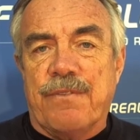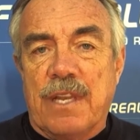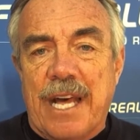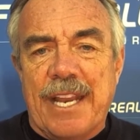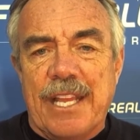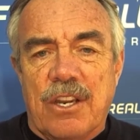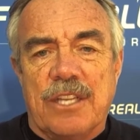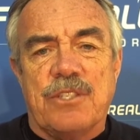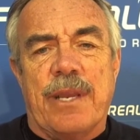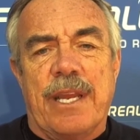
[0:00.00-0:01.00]
for a lot of
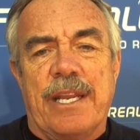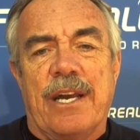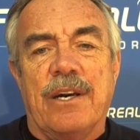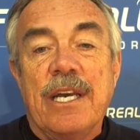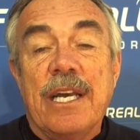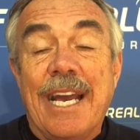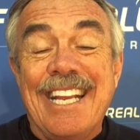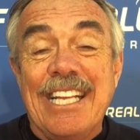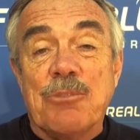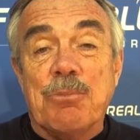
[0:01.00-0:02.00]
yards right now, and
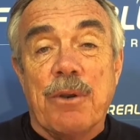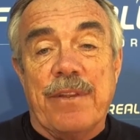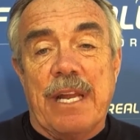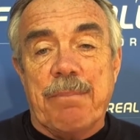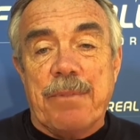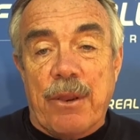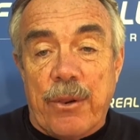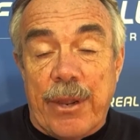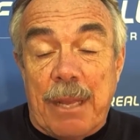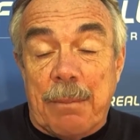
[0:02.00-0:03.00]
he's moving up. They're
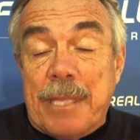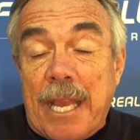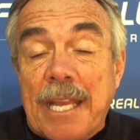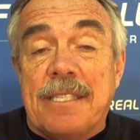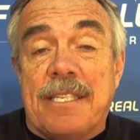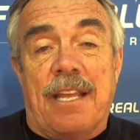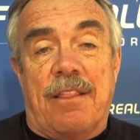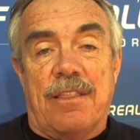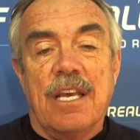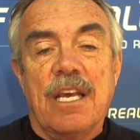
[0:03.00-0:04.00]
already up to 18th.
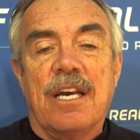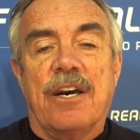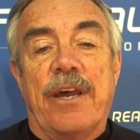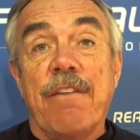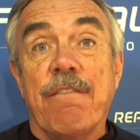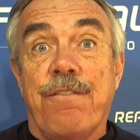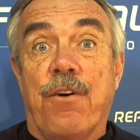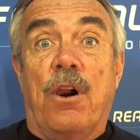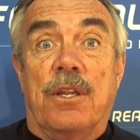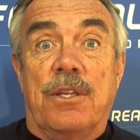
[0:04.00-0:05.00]
All right,
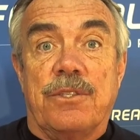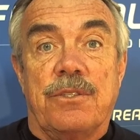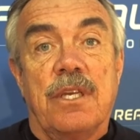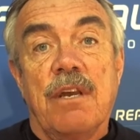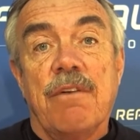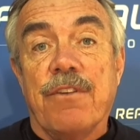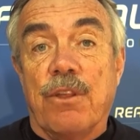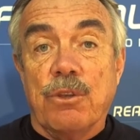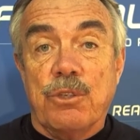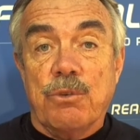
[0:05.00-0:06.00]
fallers. For
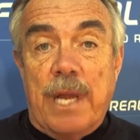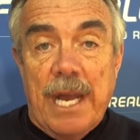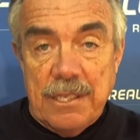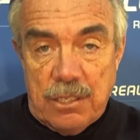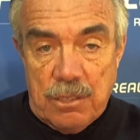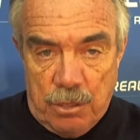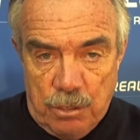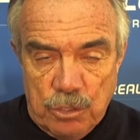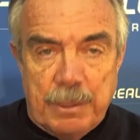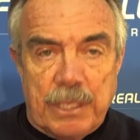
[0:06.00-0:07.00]
those who rise,
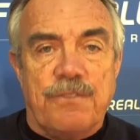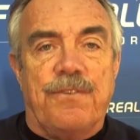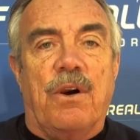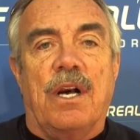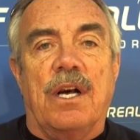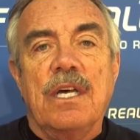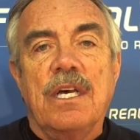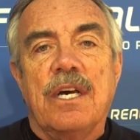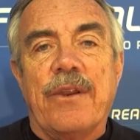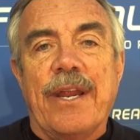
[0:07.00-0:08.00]
those must fall.
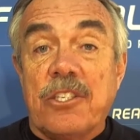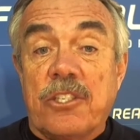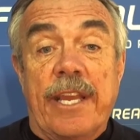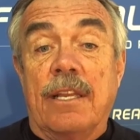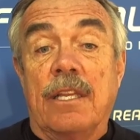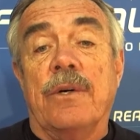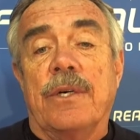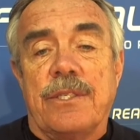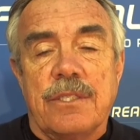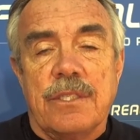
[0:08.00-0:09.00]
All right, St.
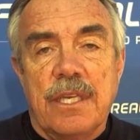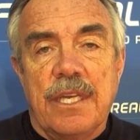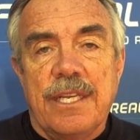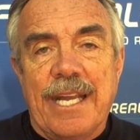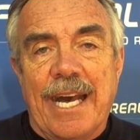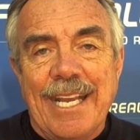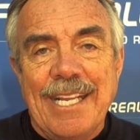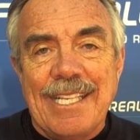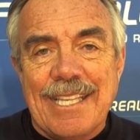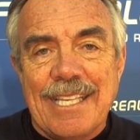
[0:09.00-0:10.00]
Louis, 9th